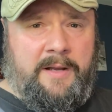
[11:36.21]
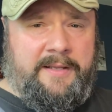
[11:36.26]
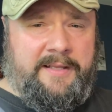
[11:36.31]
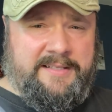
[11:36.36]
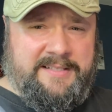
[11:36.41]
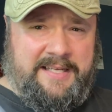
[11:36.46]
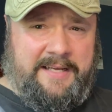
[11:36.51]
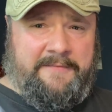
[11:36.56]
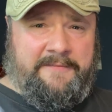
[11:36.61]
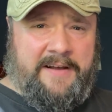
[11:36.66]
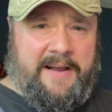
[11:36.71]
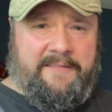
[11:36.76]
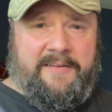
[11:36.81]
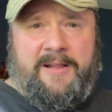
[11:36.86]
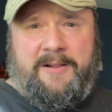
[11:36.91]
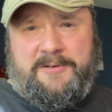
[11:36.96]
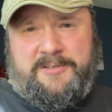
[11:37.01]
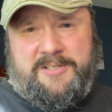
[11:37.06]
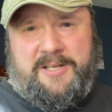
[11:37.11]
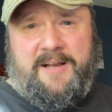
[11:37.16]
It's like
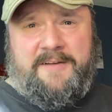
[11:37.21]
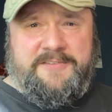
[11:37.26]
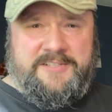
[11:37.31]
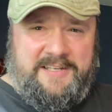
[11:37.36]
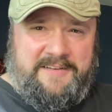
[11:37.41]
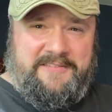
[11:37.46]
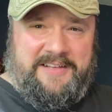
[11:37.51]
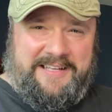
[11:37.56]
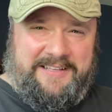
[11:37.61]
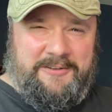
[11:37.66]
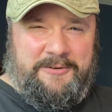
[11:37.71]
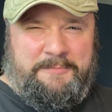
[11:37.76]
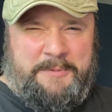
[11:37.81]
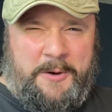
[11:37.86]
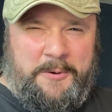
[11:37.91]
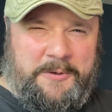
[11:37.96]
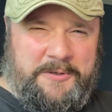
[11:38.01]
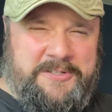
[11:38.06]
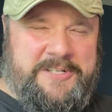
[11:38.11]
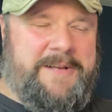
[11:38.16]
$5 off, so you have like a little
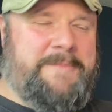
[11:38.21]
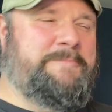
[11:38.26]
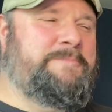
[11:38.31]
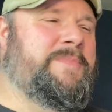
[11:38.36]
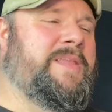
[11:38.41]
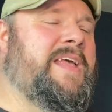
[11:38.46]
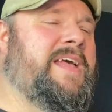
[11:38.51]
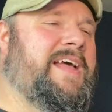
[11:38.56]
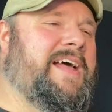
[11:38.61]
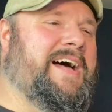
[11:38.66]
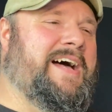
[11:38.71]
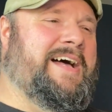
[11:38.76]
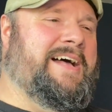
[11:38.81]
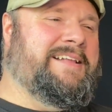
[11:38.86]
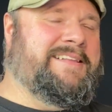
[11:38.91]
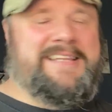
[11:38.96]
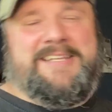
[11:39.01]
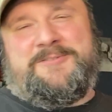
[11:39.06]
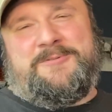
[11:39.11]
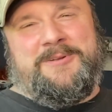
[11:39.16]
poker chip.
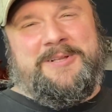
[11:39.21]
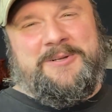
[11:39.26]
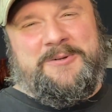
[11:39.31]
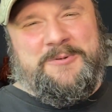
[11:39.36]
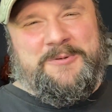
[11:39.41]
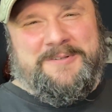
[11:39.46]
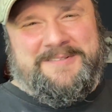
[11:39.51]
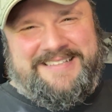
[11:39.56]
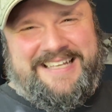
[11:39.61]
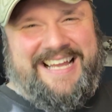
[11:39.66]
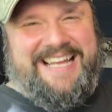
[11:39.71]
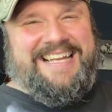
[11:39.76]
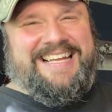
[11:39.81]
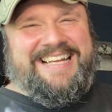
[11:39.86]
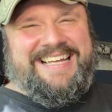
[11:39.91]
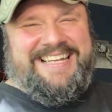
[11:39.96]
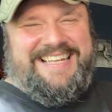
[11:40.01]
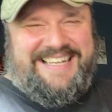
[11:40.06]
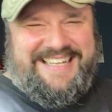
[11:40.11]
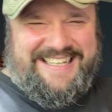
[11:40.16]
That's really cool.
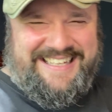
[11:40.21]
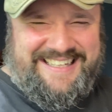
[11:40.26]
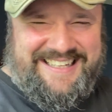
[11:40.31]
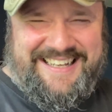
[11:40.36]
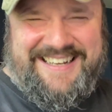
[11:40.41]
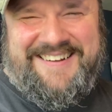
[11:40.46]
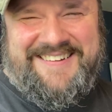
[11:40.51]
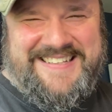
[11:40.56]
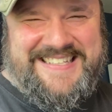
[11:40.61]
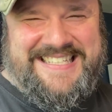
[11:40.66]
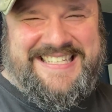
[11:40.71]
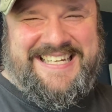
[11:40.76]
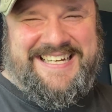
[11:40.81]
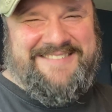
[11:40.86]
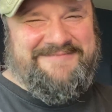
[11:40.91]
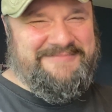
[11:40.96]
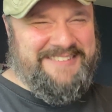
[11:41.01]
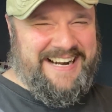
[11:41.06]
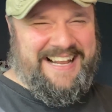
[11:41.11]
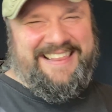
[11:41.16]
I know it's
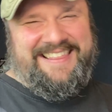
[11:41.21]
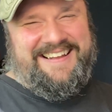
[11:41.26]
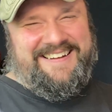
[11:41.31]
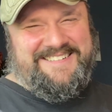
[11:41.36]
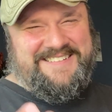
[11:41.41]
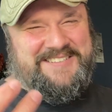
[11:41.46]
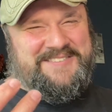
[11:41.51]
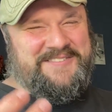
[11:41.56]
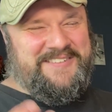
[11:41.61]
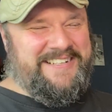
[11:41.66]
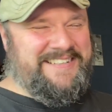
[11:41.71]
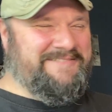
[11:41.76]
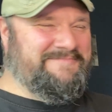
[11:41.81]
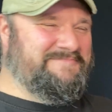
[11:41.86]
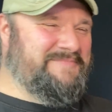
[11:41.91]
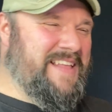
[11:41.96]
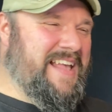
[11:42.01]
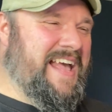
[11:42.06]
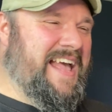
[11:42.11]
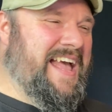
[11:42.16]
dumb, but I thought it was fun.
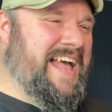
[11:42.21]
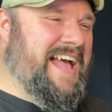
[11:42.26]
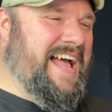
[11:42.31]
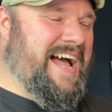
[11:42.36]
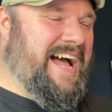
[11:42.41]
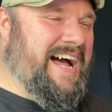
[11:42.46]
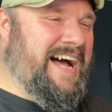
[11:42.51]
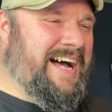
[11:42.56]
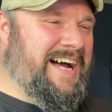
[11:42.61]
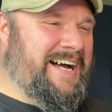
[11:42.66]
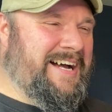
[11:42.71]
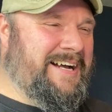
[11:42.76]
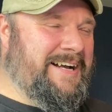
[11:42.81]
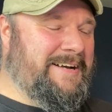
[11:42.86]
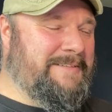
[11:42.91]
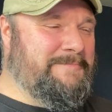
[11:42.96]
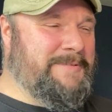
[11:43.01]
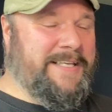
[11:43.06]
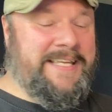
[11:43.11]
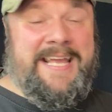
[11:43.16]

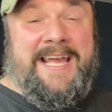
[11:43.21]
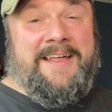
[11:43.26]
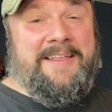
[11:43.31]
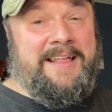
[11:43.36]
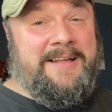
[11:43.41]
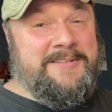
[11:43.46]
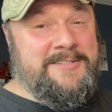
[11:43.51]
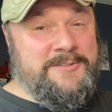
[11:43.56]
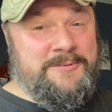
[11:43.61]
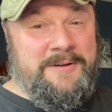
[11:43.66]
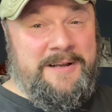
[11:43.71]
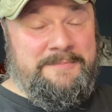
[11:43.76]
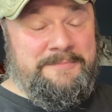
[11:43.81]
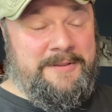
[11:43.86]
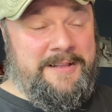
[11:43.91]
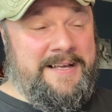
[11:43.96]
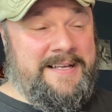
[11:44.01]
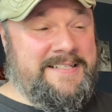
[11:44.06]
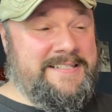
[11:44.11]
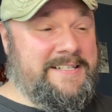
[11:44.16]
But yeah, that was a great
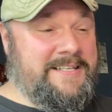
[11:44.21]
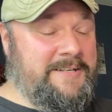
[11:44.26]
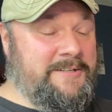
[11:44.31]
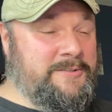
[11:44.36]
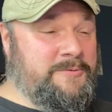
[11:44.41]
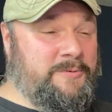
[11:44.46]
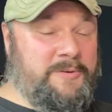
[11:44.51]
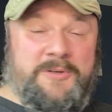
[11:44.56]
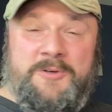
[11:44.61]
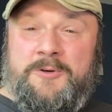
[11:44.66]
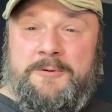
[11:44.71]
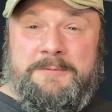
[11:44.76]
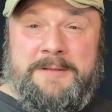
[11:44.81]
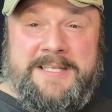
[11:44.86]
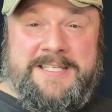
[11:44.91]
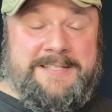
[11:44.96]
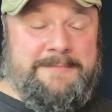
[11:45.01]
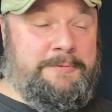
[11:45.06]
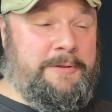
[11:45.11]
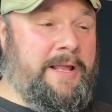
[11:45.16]
place. It was a really cool
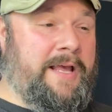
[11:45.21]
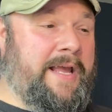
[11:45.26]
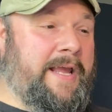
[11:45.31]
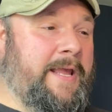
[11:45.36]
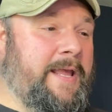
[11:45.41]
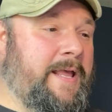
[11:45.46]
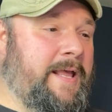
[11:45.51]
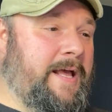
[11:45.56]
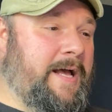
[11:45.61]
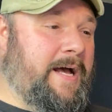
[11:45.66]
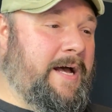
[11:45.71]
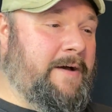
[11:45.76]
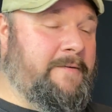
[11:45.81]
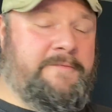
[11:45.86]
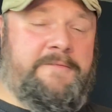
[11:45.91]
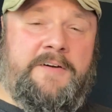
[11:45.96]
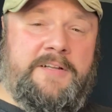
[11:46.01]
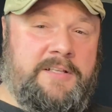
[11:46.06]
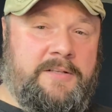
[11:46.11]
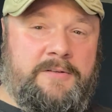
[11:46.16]
place to play.
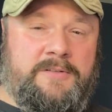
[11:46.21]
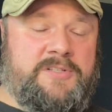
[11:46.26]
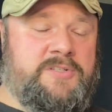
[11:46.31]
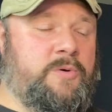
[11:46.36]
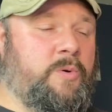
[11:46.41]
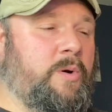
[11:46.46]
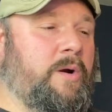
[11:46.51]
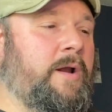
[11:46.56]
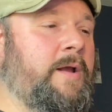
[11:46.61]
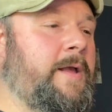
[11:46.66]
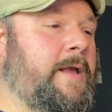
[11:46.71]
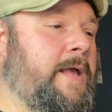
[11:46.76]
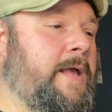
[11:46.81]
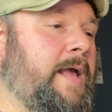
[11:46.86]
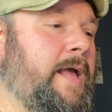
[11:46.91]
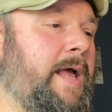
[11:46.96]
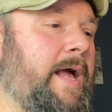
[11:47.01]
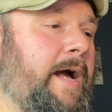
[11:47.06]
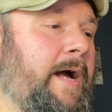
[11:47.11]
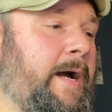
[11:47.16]
Fun little store.
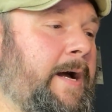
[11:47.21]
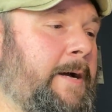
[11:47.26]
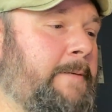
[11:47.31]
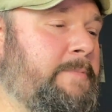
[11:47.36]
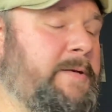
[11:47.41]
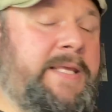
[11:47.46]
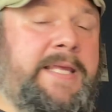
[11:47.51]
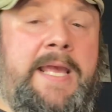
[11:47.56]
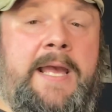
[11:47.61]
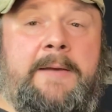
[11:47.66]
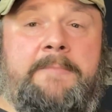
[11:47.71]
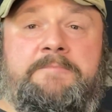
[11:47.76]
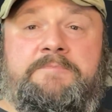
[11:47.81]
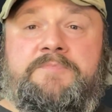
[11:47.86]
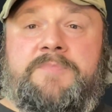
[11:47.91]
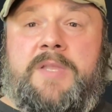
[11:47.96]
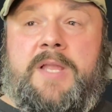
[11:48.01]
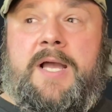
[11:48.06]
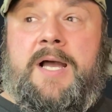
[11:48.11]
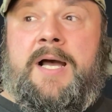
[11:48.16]
But yeah,
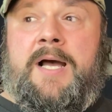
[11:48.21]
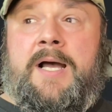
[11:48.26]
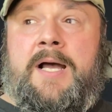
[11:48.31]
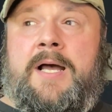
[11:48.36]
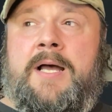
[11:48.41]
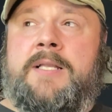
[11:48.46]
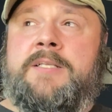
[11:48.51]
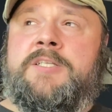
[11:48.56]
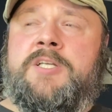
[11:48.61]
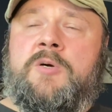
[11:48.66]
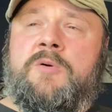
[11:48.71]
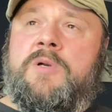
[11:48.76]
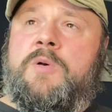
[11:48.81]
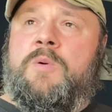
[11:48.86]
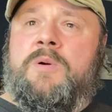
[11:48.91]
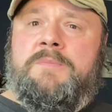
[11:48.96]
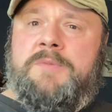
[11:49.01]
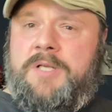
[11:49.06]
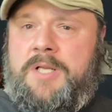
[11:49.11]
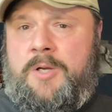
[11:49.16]
don't know
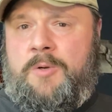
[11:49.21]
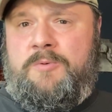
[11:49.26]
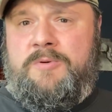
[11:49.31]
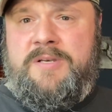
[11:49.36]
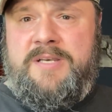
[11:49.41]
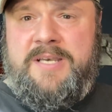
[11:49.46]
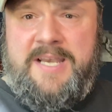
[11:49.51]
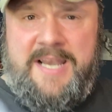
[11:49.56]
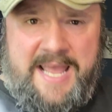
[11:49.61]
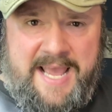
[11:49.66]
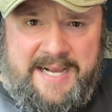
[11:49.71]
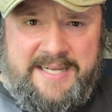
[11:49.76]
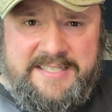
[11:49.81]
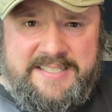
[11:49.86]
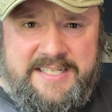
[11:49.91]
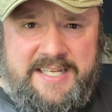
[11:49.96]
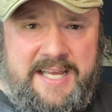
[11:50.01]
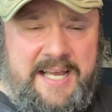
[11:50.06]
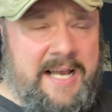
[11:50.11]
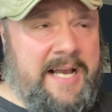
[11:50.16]
where I'm going to go
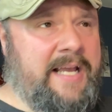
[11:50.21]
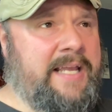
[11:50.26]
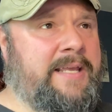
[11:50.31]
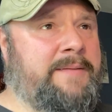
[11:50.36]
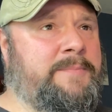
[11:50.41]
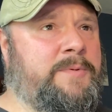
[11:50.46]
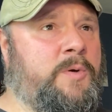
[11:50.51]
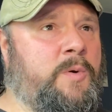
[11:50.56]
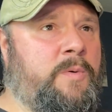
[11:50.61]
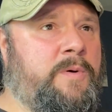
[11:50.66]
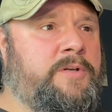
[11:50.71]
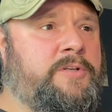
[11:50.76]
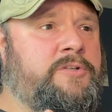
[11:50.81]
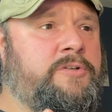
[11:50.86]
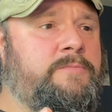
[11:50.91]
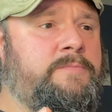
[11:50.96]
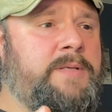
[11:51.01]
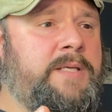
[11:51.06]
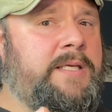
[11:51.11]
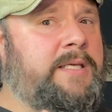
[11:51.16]
next. I am going
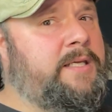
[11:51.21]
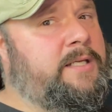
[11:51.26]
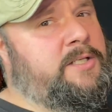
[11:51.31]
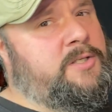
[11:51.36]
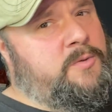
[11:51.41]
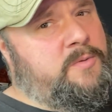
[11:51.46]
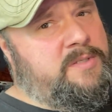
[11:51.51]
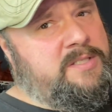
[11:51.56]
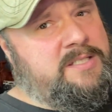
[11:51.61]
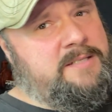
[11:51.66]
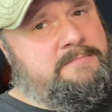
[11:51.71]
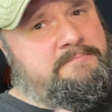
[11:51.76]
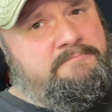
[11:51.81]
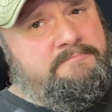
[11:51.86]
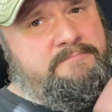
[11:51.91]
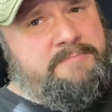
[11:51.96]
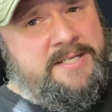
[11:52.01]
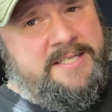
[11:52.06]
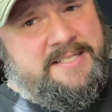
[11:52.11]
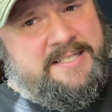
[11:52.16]
to be doing
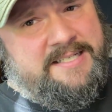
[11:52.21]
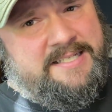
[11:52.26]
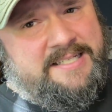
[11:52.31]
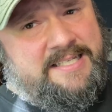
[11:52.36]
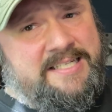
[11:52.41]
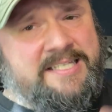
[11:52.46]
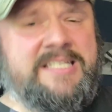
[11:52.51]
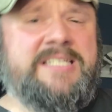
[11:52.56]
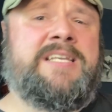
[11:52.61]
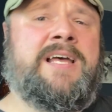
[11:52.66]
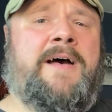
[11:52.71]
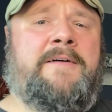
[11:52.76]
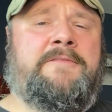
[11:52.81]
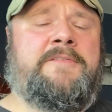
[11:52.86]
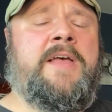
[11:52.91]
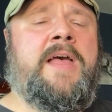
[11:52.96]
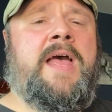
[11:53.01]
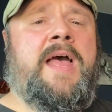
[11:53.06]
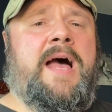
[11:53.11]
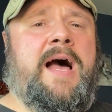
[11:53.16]
some businessy
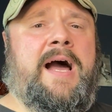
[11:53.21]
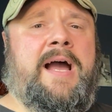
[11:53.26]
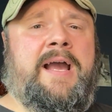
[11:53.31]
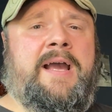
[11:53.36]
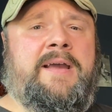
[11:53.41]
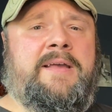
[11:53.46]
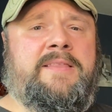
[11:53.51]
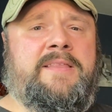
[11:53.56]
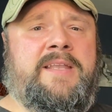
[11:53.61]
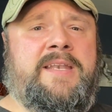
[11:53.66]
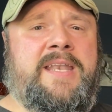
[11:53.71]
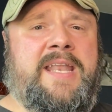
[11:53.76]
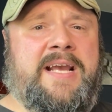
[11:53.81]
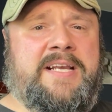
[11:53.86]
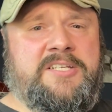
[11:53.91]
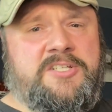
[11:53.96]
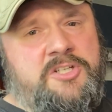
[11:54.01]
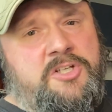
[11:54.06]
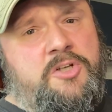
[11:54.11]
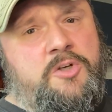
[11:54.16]
stuff in the
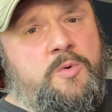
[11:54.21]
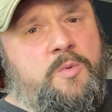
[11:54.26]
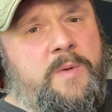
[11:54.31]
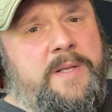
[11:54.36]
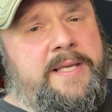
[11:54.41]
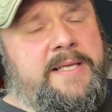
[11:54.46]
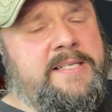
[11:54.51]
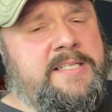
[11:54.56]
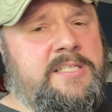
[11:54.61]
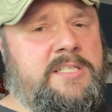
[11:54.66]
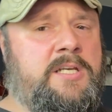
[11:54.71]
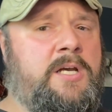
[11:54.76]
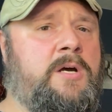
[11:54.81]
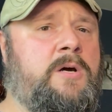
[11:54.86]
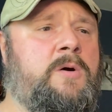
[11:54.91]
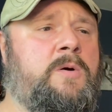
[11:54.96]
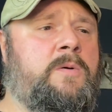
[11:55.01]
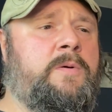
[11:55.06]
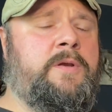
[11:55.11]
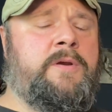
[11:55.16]
next 2 weeks,
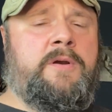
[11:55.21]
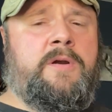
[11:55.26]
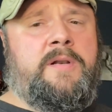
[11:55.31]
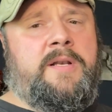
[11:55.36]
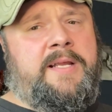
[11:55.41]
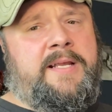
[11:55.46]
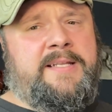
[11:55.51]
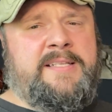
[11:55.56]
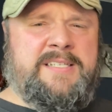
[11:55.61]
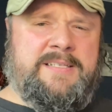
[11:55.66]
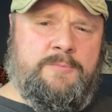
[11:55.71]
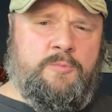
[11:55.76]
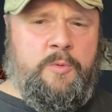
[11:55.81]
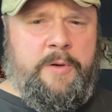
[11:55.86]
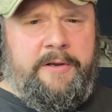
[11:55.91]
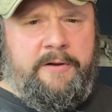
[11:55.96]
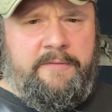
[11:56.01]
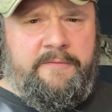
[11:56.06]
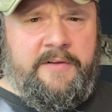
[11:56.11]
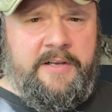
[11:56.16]
so you're going to get some
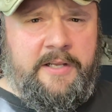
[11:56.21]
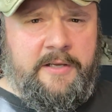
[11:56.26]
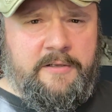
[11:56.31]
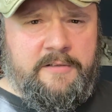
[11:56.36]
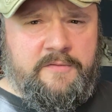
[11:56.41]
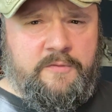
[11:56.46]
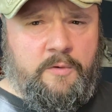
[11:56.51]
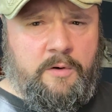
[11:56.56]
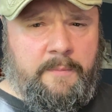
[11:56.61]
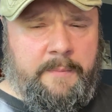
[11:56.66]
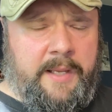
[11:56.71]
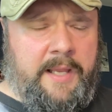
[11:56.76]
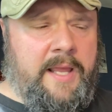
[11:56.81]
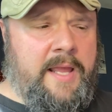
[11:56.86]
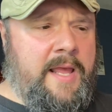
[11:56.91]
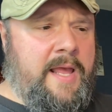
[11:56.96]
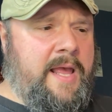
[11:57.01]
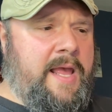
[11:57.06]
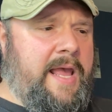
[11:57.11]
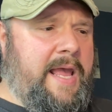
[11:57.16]
weird videos for me
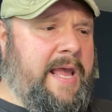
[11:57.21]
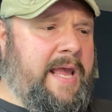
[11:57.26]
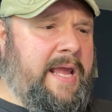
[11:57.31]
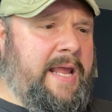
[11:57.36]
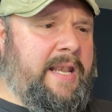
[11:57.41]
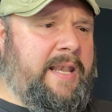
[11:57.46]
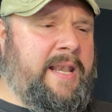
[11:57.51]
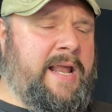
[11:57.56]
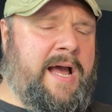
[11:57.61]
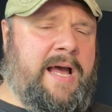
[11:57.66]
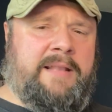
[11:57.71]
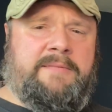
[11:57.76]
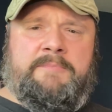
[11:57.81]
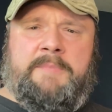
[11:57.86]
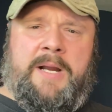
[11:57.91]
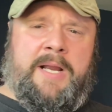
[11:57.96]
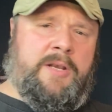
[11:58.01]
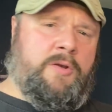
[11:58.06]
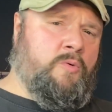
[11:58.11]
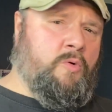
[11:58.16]
and not
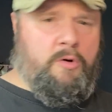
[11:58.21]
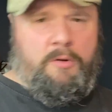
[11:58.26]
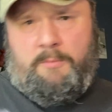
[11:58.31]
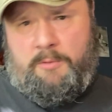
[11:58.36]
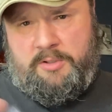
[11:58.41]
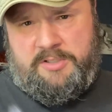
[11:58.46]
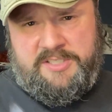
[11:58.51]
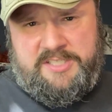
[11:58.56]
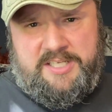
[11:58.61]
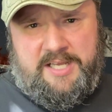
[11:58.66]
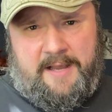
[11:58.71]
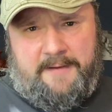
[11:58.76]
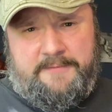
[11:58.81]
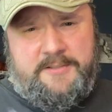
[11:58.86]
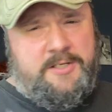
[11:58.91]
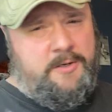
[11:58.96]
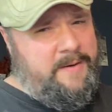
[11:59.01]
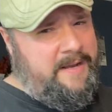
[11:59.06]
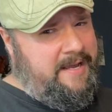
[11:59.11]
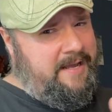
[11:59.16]
my normal stuff.
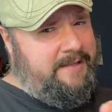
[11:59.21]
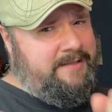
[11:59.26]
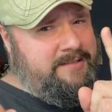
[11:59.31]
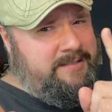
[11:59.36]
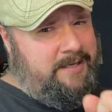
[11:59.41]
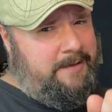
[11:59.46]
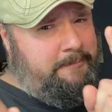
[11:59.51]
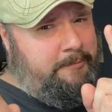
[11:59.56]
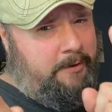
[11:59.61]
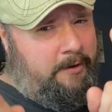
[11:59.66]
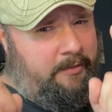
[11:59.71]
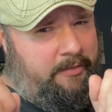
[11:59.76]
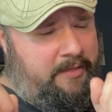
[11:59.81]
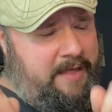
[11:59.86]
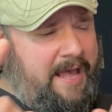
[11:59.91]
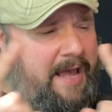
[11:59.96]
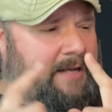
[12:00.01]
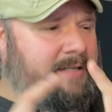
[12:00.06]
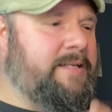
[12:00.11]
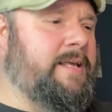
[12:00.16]
So heads up on
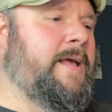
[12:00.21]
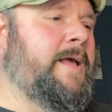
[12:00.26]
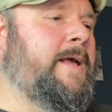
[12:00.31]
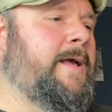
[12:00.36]
that.